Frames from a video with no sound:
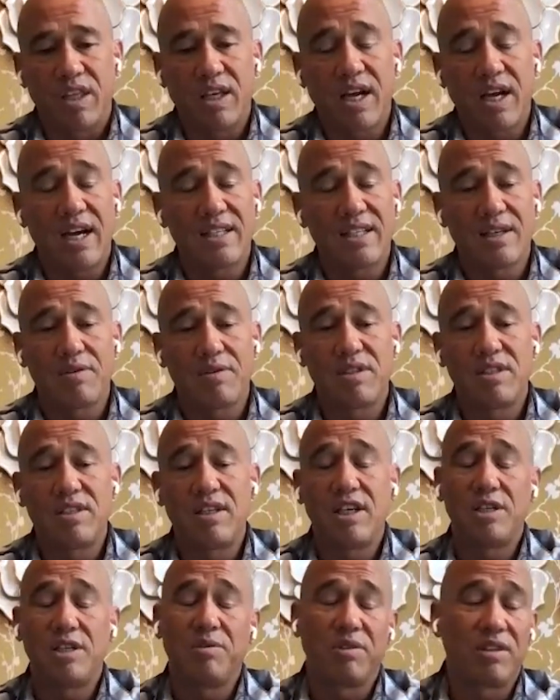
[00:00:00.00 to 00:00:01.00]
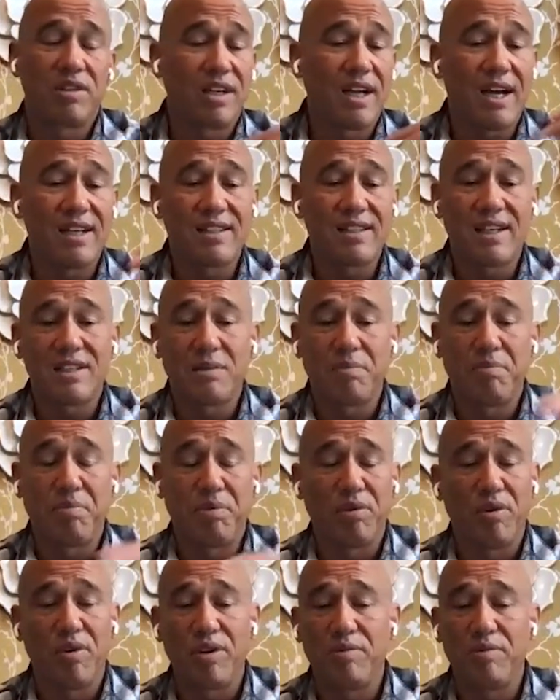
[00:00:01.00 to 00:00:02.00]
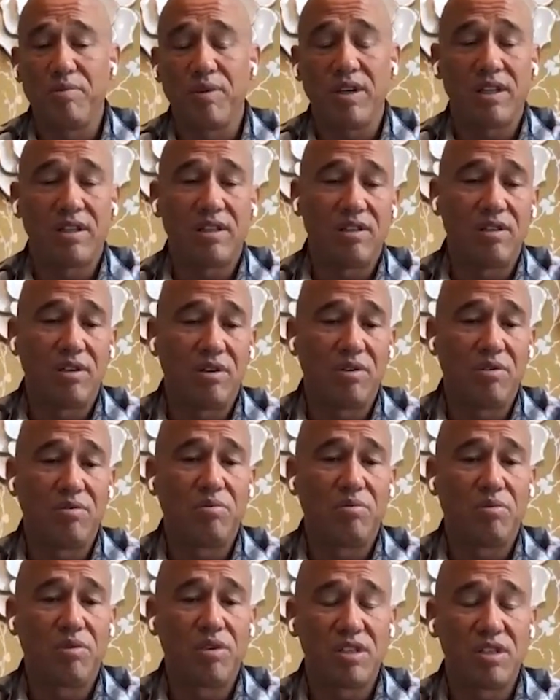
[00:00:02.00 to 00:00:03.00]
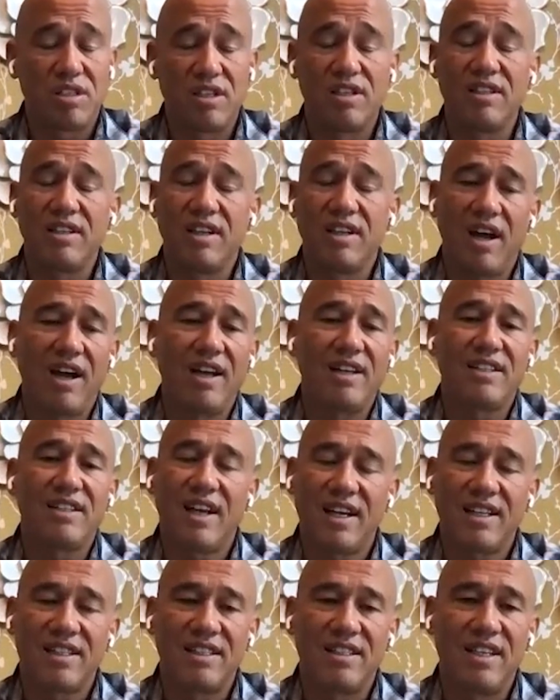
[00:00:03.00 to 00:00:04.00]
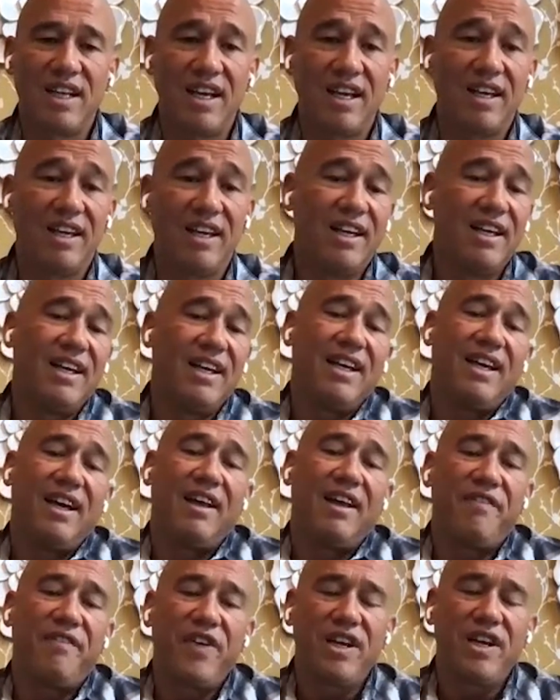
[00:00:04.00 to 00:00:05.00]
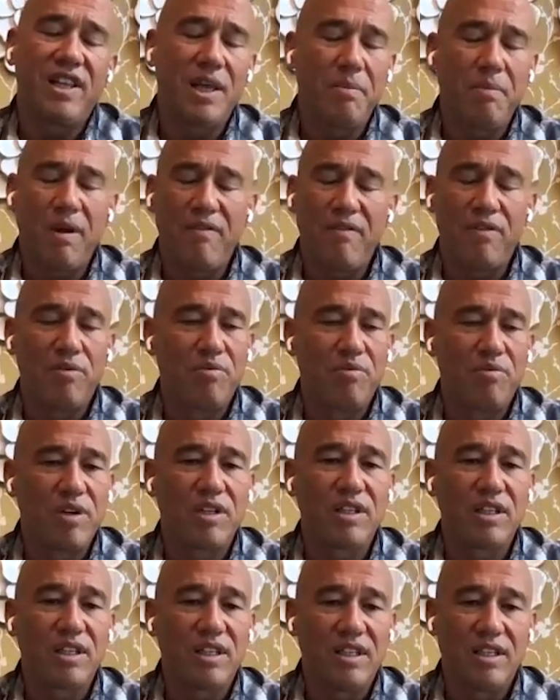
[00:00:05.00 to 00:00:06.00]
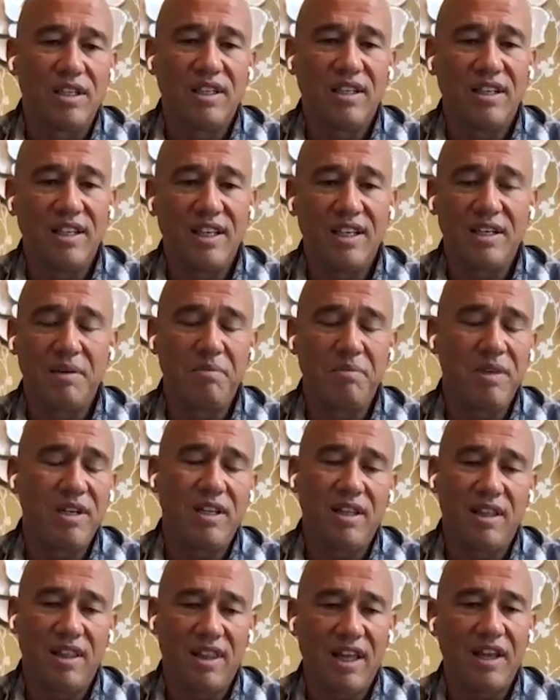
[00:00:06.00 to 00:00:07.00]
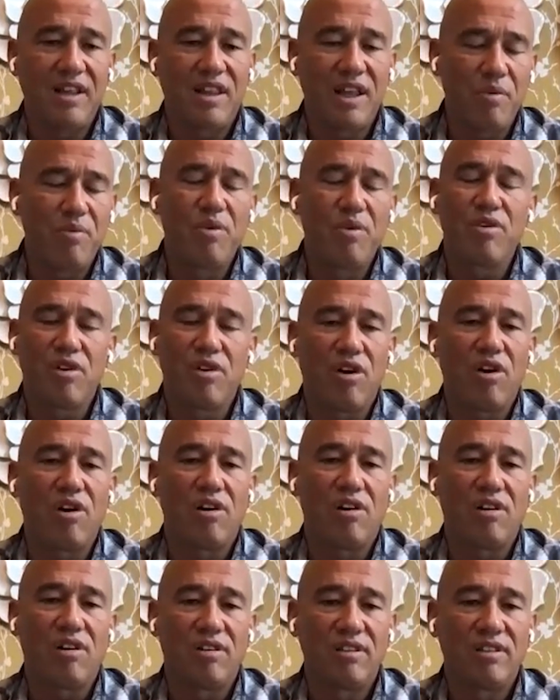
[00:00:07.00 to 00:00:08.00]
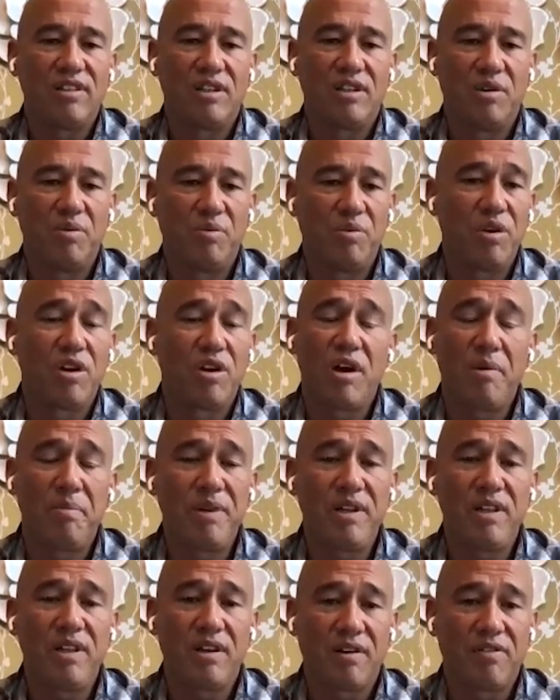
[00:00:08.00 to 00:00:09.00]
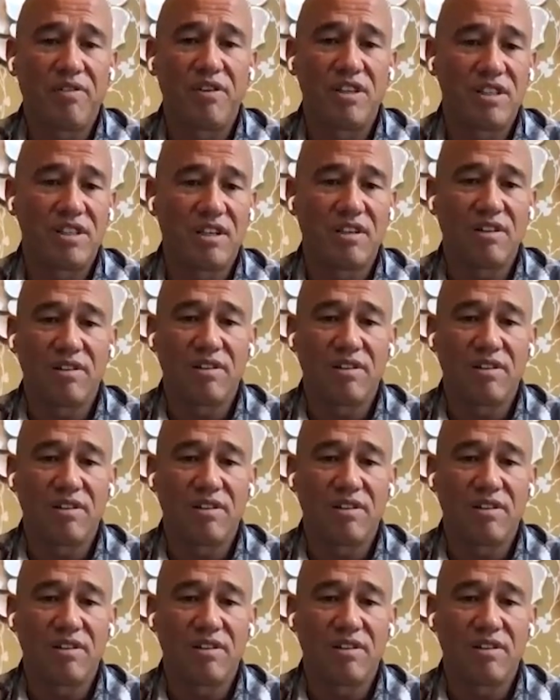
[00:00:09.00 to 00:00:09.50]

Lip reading: the guys I was stationed with, the guys I deployed with, you know, we're still in contact today. And if any of them ever really needed me, they will call. You know, we'll all be there for each